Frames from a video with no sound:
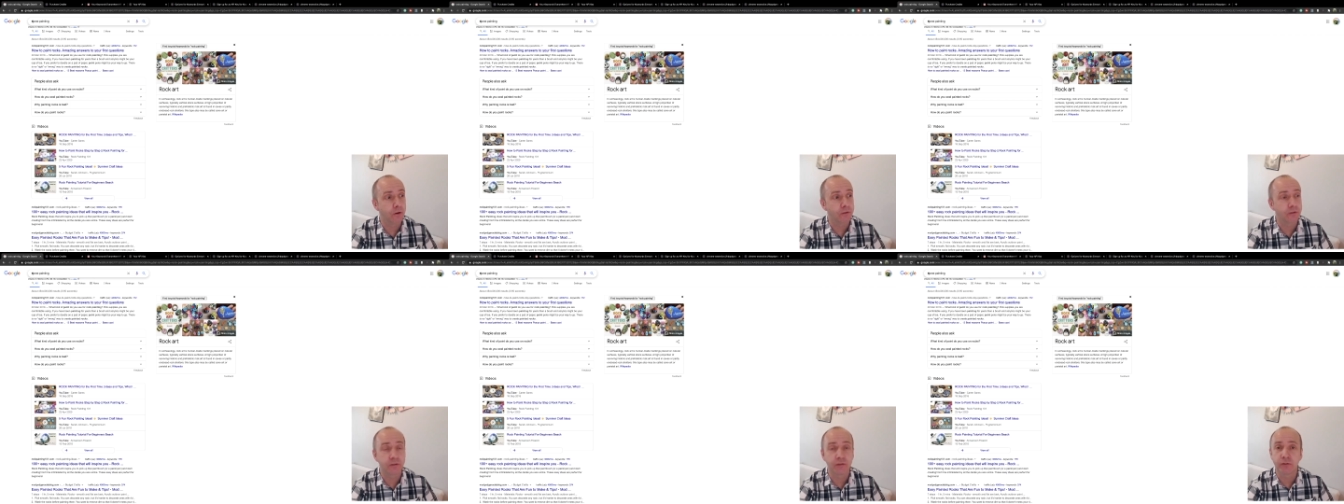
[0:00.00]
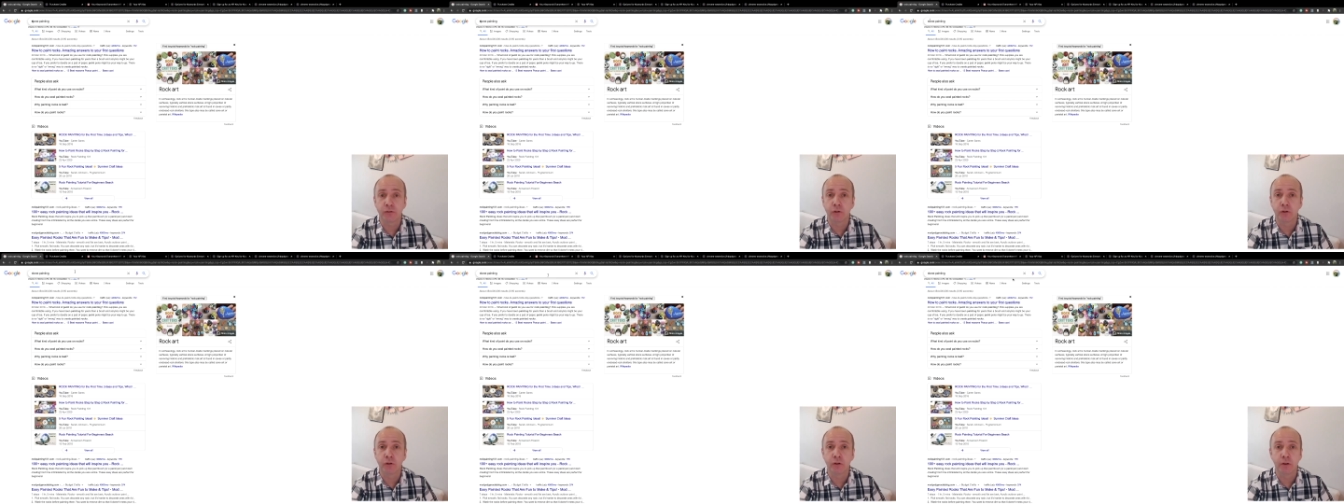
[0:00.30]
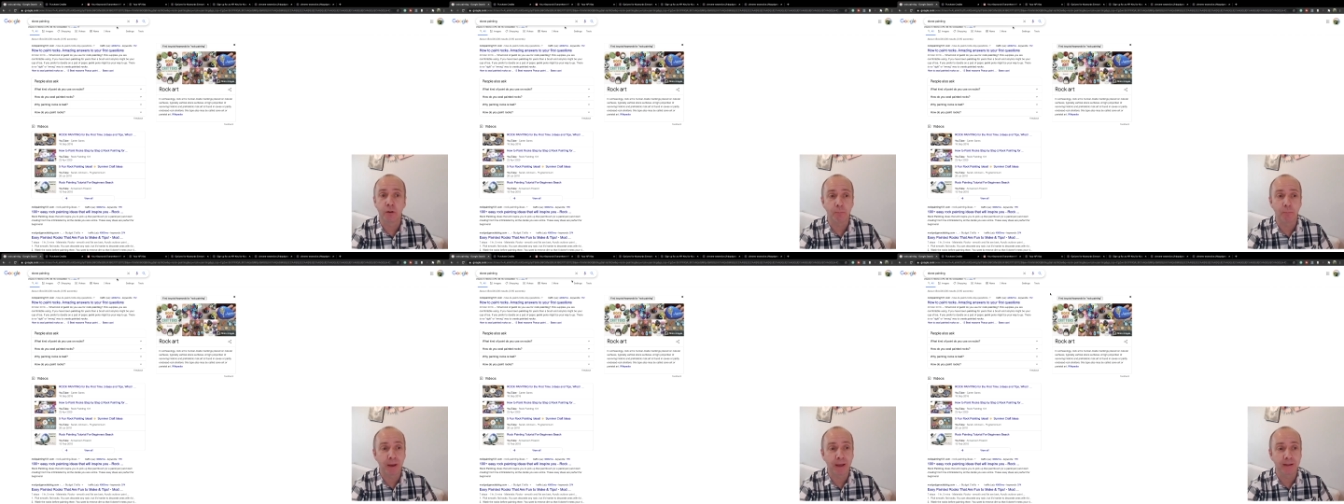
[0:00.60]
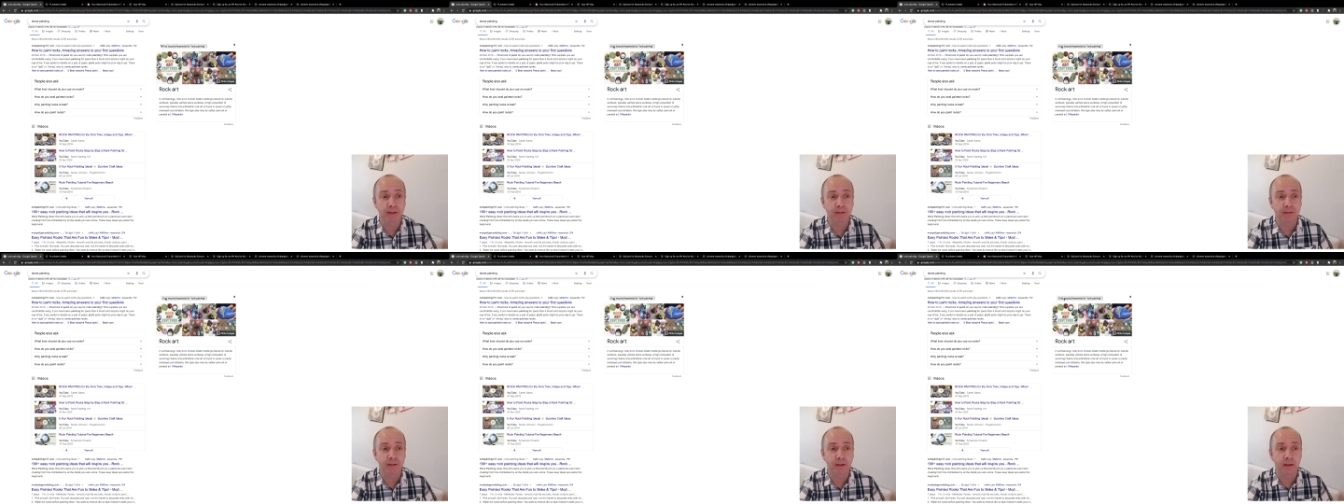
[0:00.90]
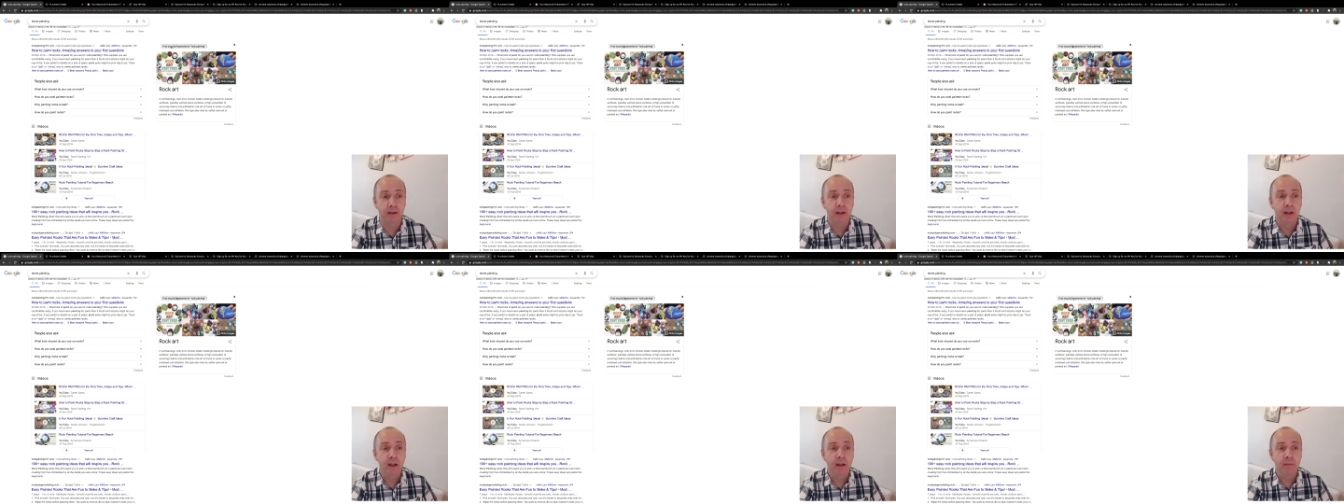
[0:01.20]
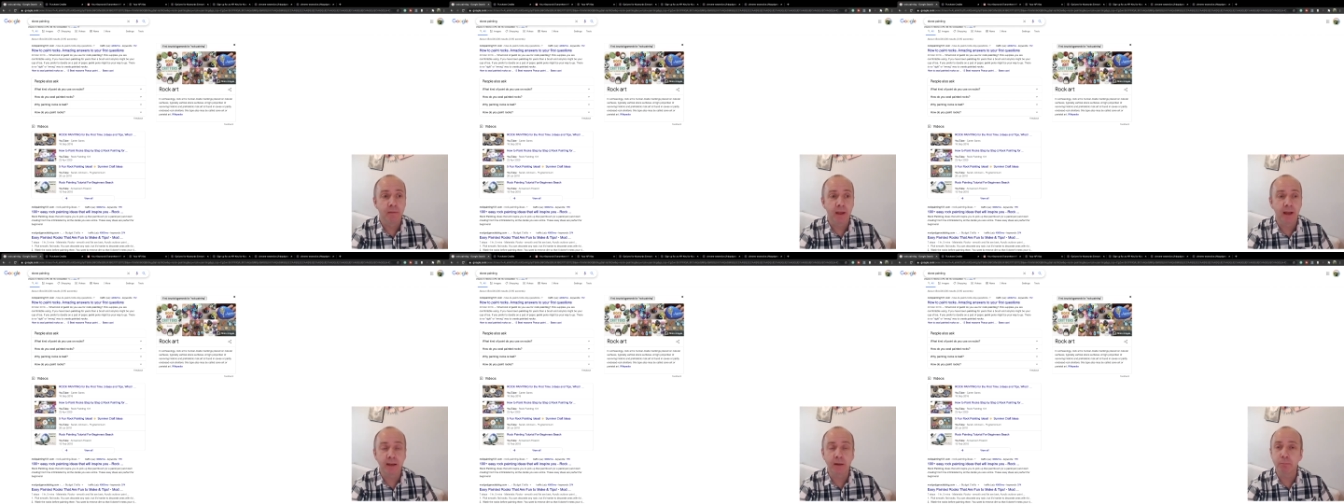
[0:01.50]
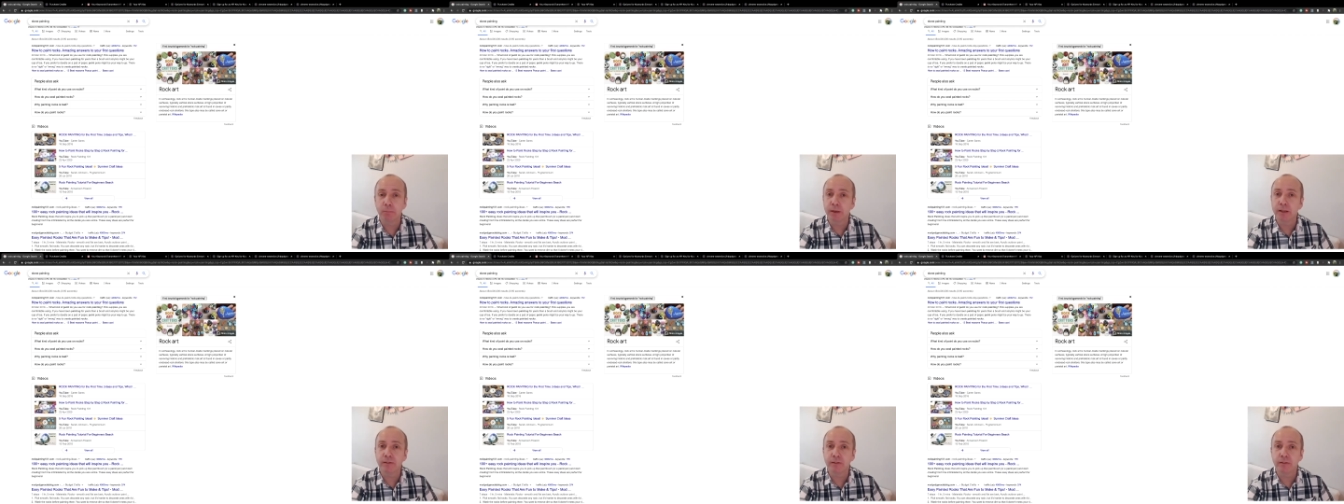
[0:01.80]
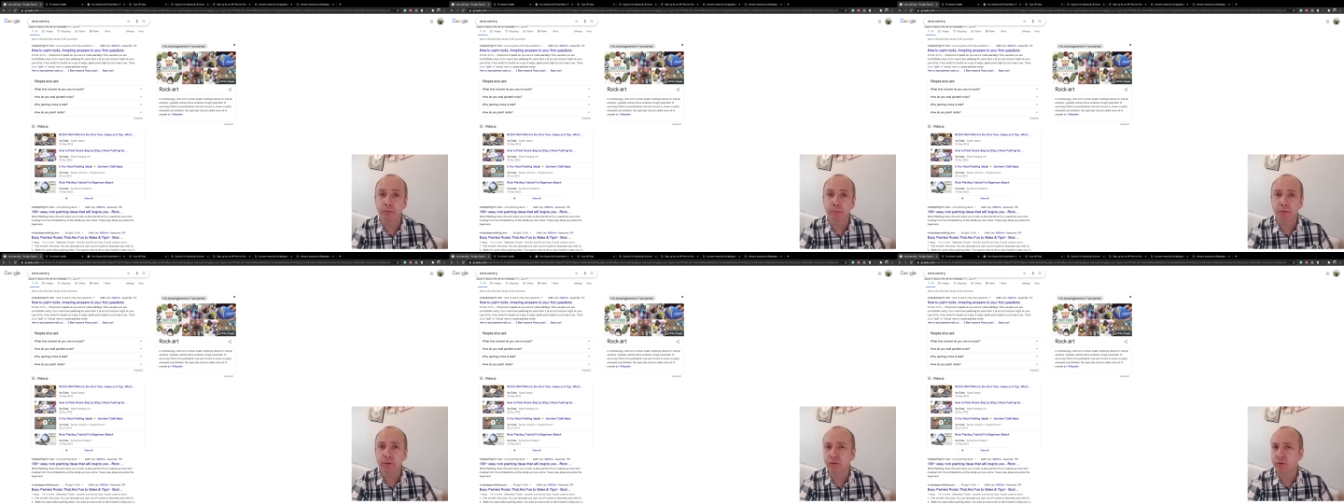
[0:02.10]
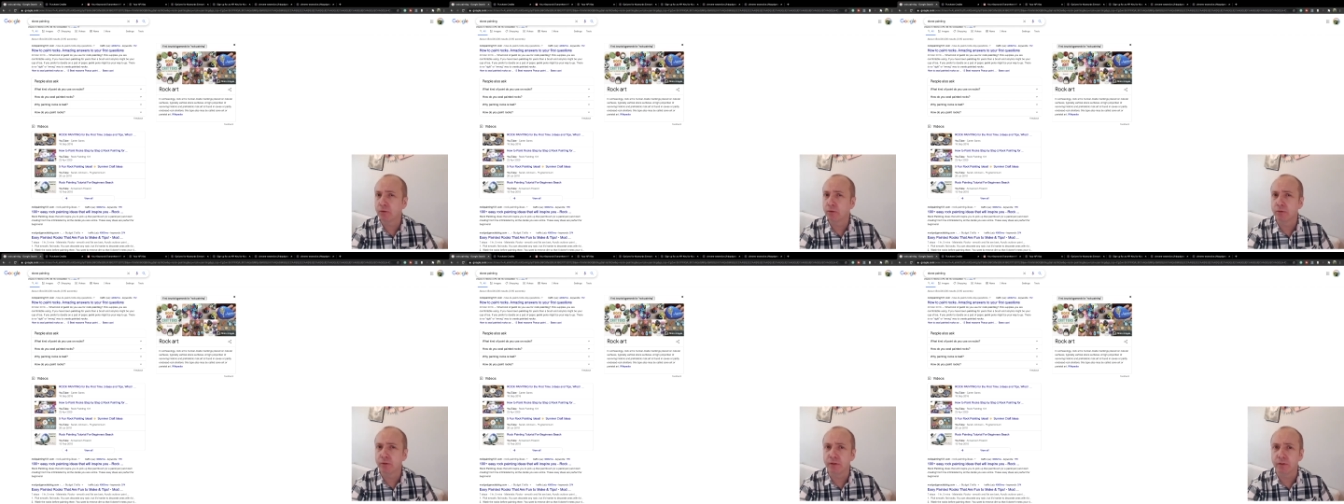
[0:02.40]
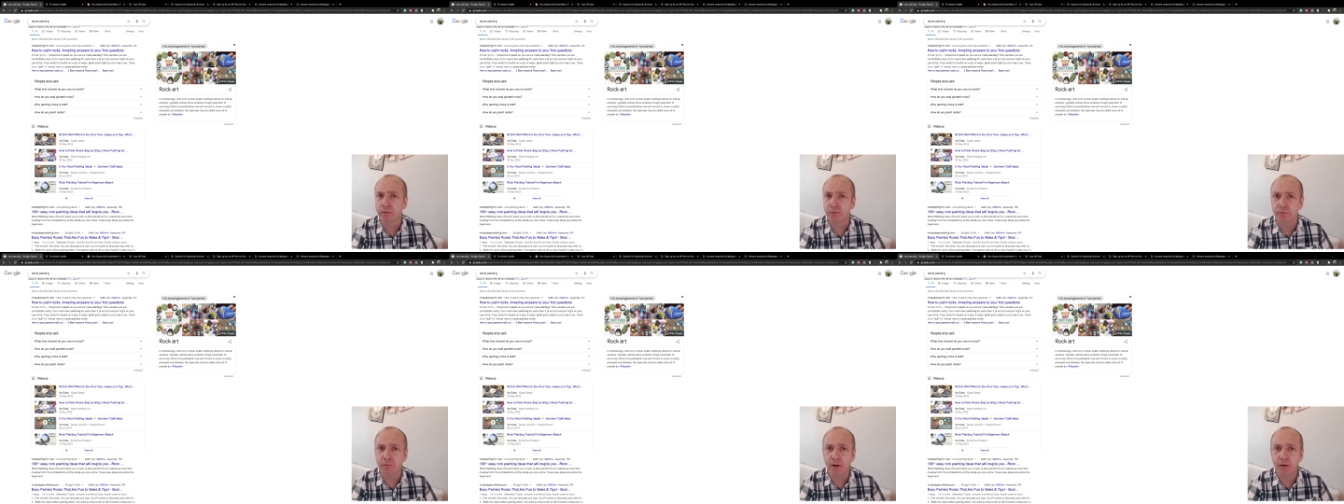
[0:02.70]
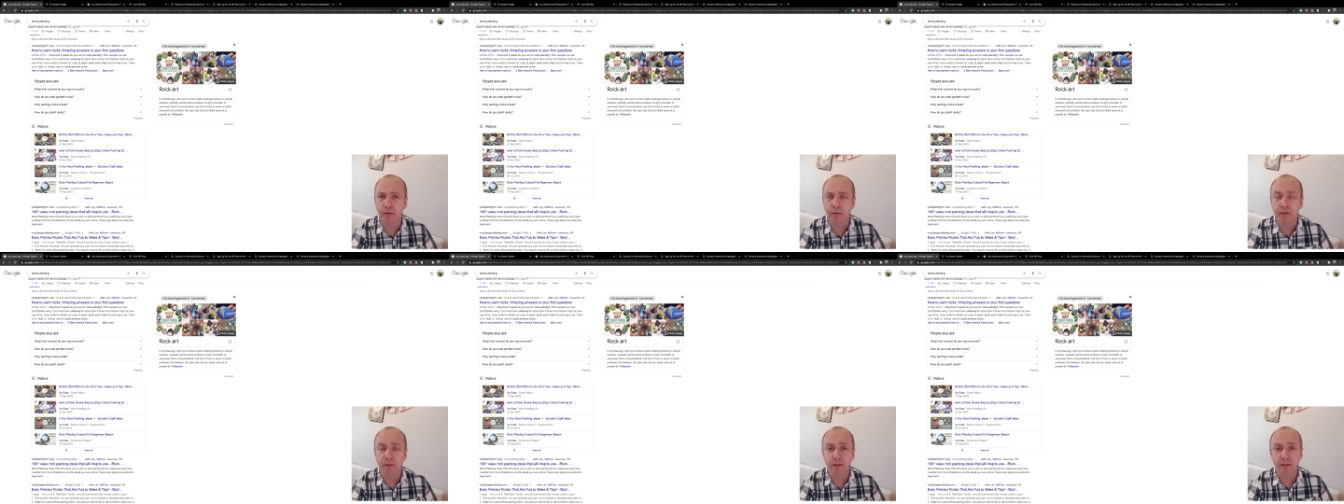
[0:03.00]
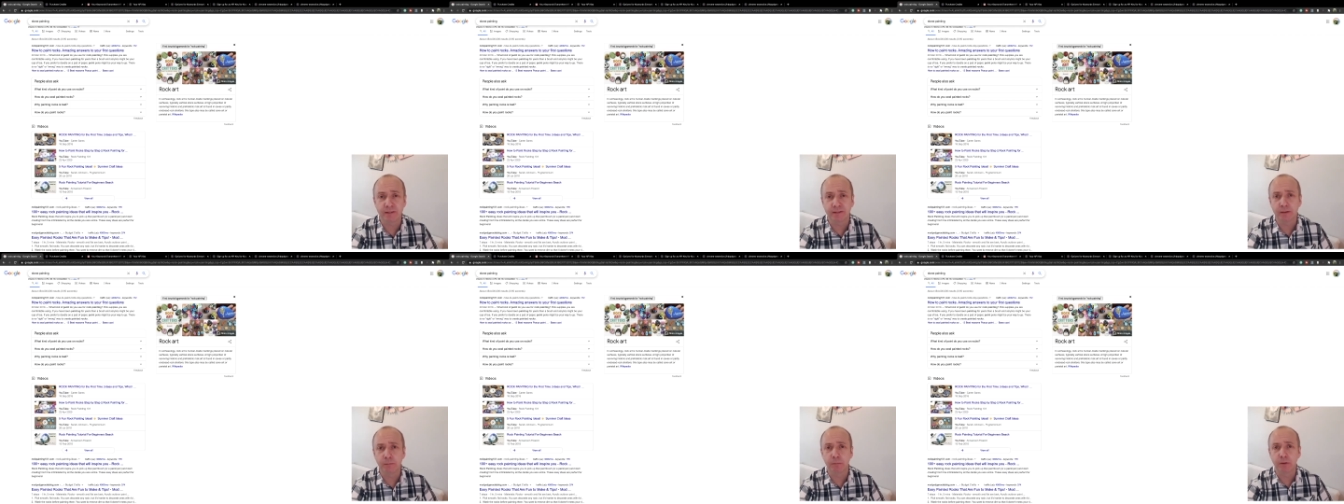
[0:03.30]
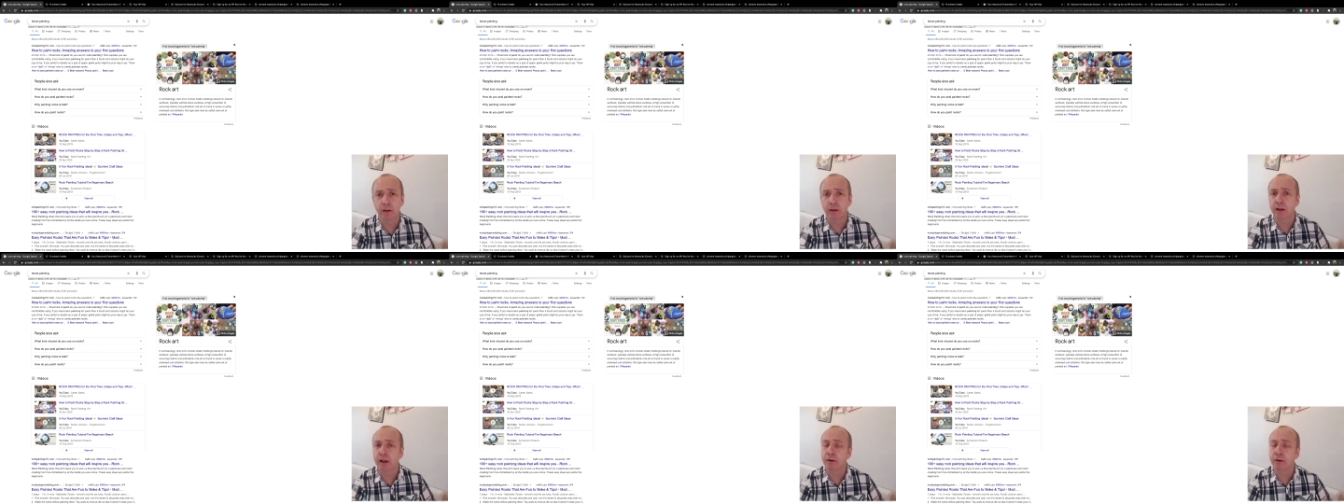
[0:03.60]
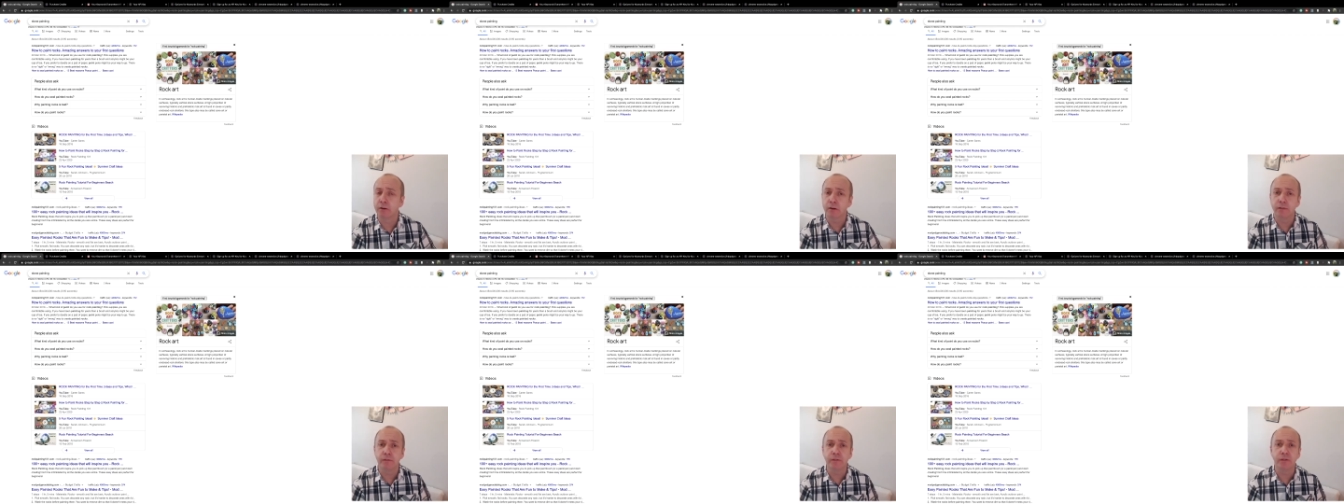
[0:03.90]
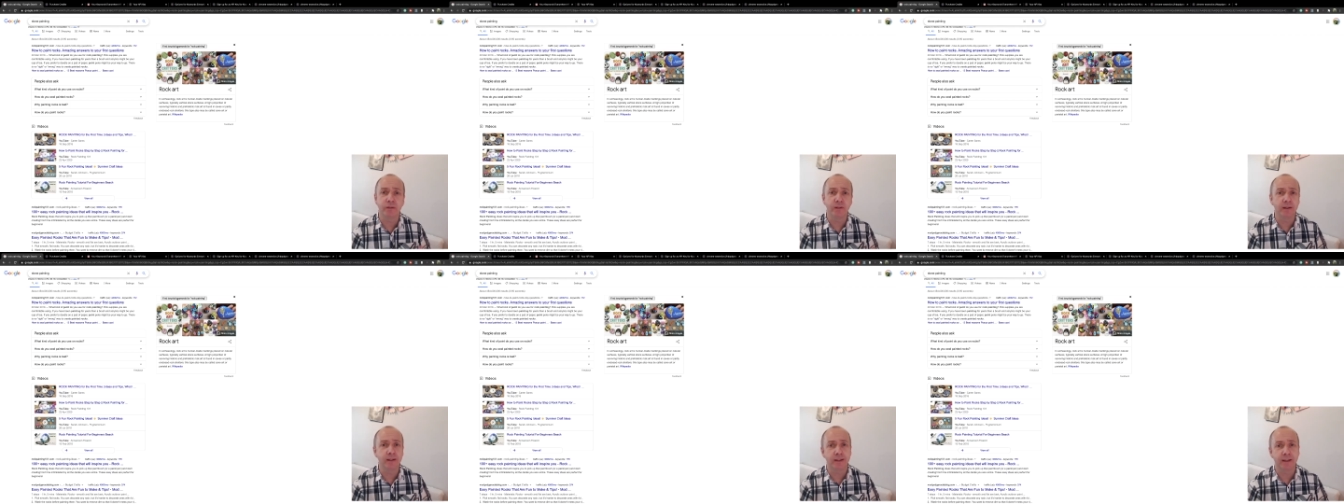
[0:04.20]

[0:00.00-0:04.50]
stone painting. And it brings up a tool that's very similar. I don't know if you've seen